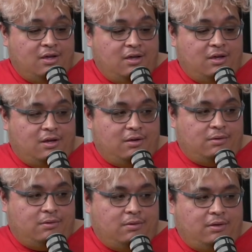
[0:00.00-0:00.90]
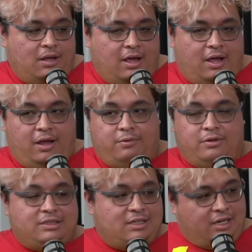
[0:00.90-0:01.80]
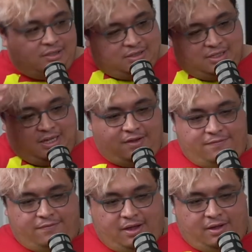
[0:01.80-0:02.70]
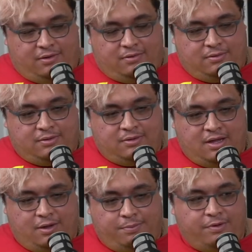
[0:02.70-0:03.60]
You know, I always like to leave our